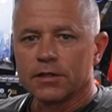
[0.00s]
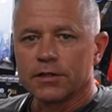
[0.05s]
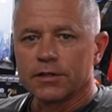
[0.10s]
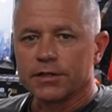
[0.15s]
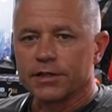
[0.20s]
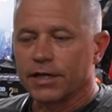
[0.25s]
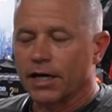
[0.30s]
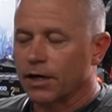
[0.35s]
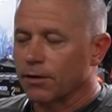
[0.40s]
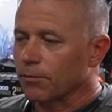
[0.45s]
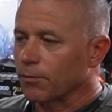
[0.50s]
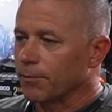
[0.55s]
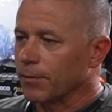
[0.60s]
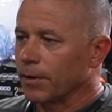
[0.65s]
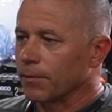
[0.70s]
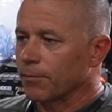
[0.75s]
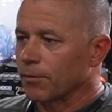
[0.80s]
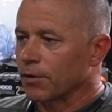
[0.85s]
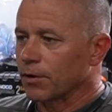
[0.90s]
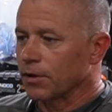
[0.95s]
You got to
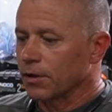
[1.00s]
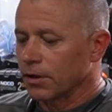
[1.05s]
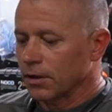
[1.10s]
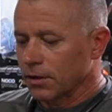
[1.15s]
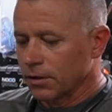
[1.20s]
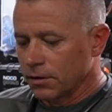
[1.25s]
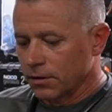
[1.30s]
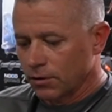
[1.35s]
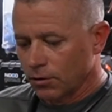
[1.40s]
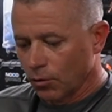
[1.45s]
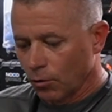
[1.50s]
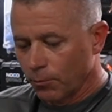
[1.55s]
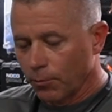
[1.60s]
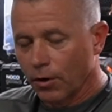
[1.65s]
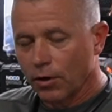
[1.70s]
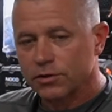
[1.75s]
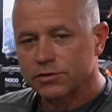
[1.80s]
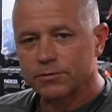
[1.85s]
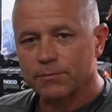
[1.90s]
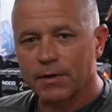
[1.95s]
remember, an old
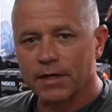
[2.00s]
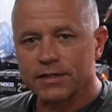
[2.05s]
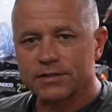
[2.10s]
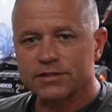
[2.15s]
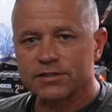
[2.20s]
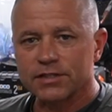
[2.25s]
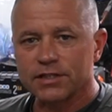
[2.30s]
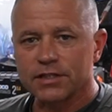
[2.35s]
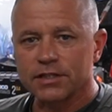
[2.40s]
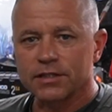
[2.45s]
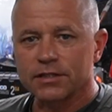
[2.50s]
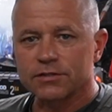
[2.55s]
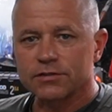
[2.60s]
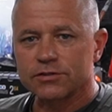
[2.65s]
boss of mine said,